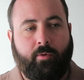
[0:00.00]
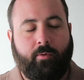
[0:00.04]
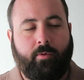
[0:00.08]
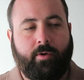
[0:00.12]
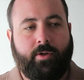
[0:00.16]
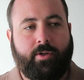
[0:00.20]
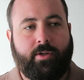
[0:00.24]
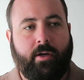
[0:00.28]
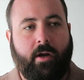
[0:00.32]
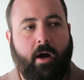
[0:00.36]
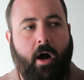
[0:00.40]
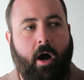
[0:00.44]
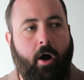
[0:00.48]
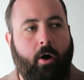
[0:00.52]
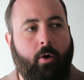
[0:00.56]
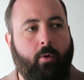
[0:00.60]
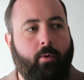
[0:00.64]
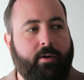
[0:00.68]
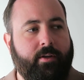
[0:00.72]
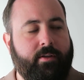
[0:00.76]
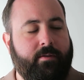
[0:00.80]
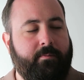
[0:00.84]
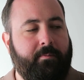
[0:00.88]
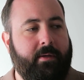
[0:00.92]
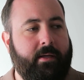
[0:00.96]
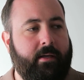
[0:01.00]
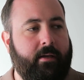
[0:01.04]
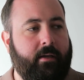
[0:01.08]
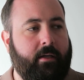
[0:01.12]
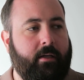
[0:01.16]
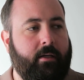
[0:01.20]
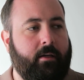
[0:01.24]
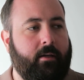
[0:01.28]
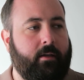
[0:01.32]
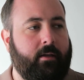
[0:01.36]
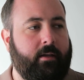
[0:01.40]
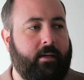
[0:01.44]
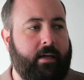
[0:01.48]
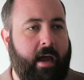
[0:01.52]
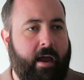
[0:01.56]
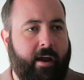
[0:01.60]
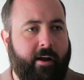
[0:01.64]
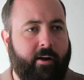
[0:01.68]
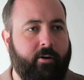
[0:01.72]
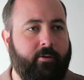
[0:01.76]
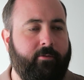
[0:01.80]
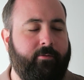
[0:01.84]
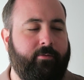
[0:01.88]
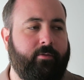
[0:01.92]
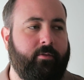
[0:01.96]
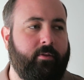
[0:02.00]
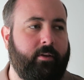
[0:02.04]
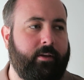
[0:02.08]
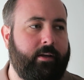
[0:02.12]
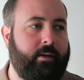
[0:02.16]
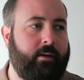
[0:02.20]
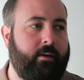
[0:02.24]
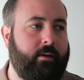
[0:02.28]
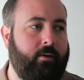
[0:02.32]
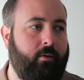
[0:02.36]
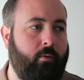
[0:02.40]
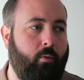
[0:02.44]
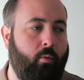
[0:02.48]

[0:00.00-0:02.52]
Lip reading: We should always be carefully